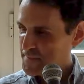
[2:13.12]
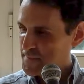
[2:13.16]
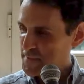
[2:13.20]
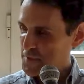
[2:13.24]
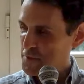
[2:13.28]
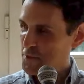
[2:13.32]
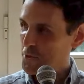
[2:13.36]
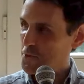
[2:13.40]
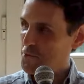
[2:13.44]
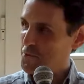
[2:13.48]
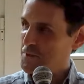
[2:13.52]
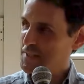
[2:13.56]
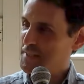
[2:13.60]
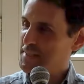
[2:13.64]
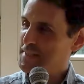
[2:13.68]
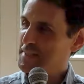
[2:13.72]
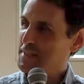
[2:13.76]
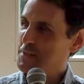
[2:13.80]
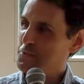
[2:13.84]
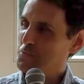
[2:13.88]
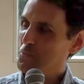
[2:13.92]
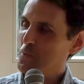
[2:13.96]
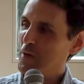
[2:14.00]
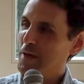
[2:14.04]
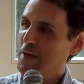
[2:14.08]
So this
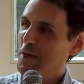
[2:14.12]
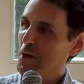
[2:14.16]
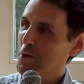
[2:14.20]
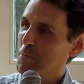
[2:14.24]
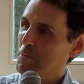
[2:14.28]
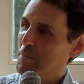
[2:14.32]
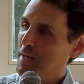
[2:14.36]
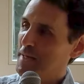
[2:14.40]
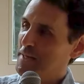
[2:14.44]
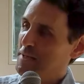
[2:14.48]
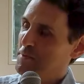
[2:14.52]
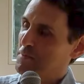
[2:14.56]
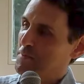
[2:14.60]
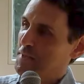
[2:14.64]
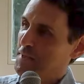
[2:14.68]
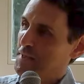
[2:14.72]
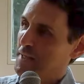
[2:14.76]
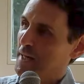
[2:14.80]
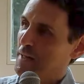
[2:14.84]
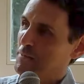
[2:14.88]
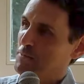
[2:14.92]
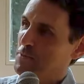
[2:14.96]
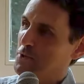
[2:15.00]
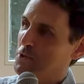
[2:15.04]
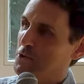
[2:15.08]
is why our body
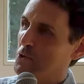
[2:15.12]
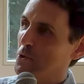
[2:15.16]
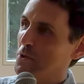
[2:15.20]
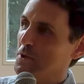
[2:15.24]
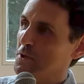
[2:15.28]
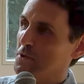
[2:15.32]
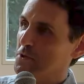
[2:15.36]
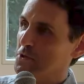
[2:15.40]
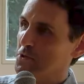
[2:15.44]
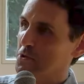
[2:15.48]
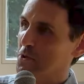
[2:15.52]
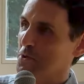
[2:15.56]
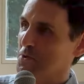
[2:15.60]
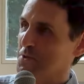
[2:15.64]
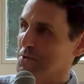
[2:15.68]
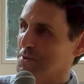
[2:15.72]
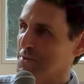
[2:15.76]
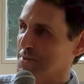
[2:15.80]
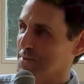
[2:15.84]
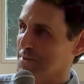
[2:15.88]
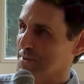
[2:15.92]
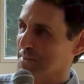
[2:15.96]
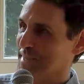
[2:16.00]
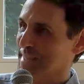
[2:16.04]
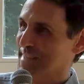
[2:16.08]
becomes so
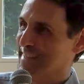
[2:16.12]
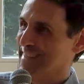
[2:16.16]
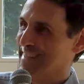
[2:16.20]
exhausted.